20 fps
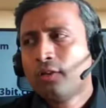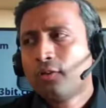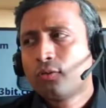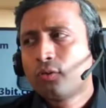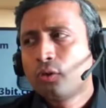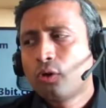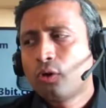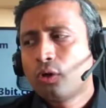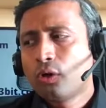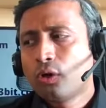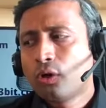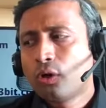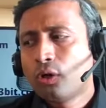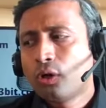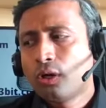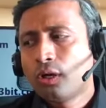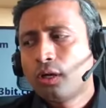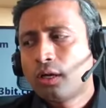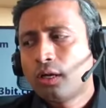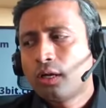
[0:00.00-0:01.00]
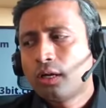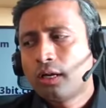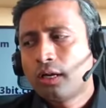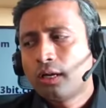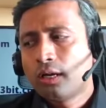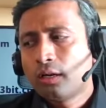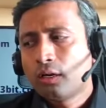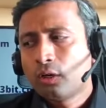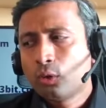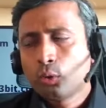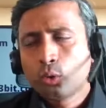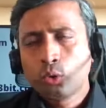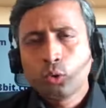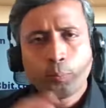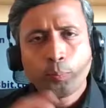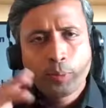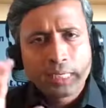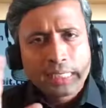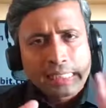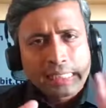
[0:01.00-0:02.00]
So, do you
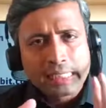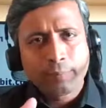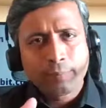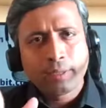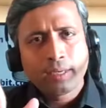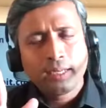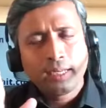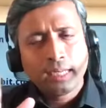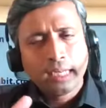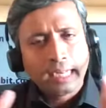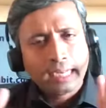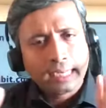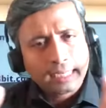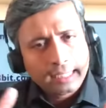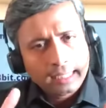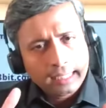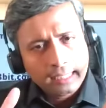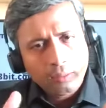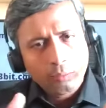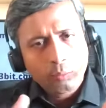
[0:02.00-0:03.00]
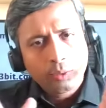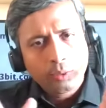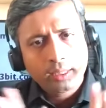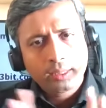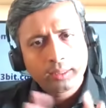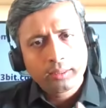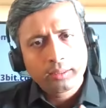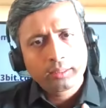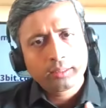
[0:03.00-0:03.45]
principally agree with